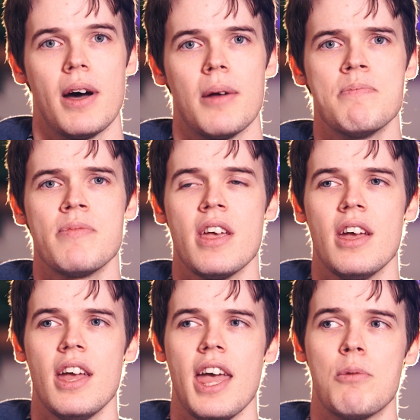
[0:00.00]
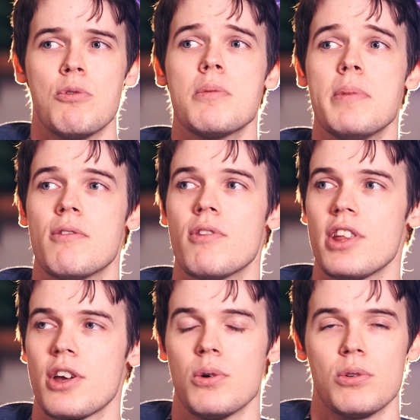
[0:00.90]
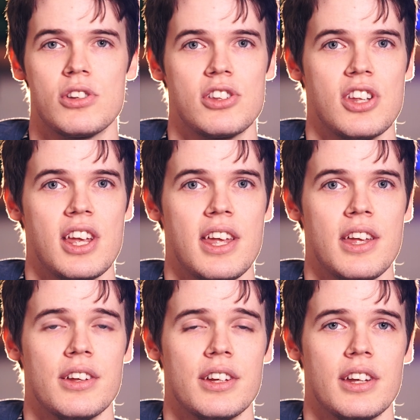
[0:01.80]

But it would be really cool to see